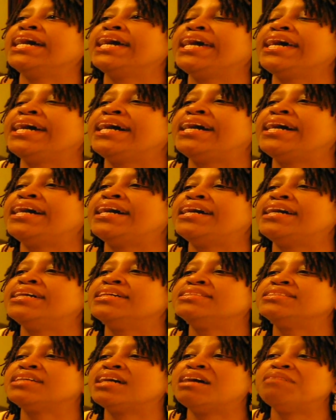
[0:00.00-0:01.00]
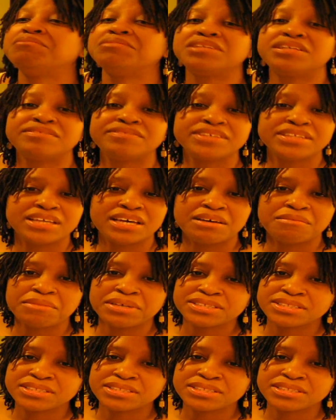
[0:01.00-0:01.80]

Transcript: and I'm loving that.